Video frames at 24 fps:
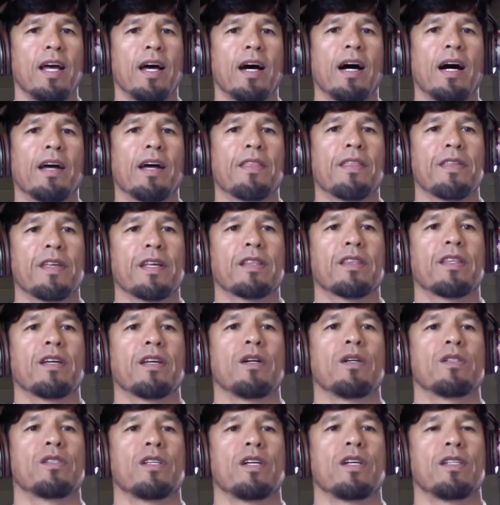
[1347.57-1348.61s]
I think
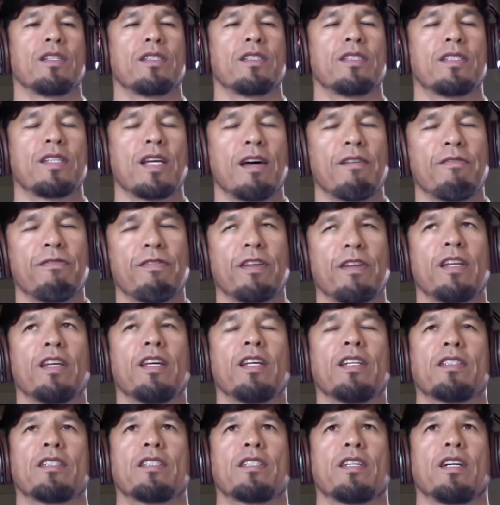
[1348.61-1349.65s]
there's a
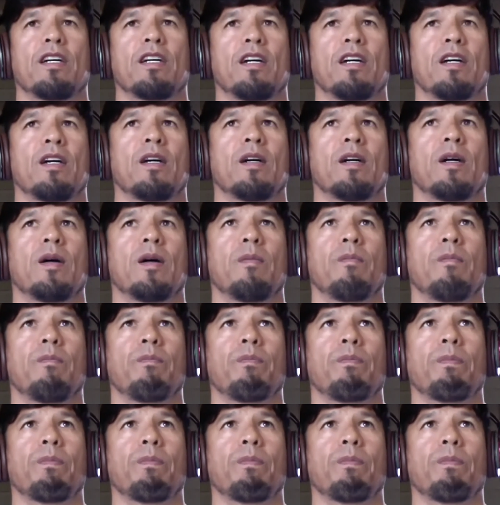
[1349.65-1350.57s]
definite um,